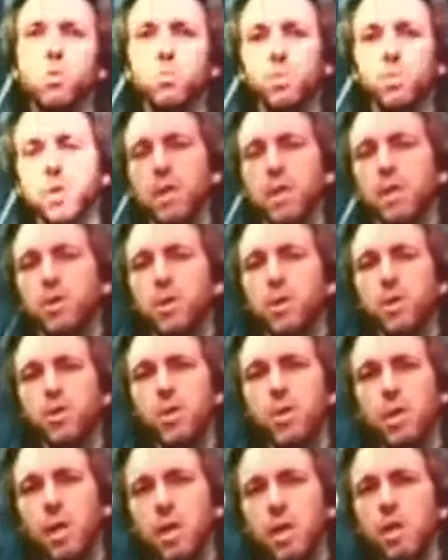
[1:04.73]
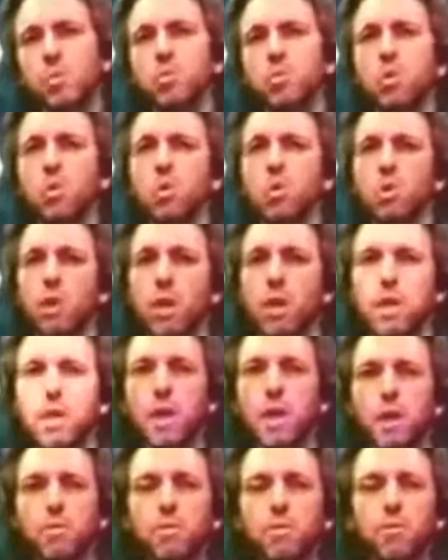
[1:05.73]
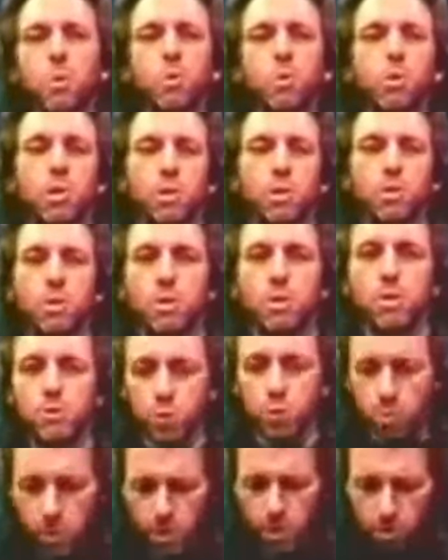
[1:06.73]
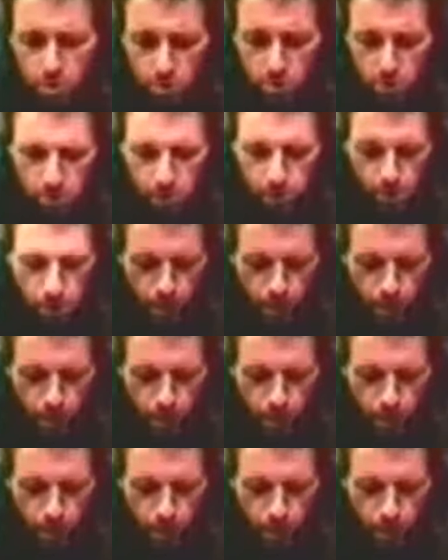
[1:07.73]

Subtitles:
would play such a key role in the unfolding of this information.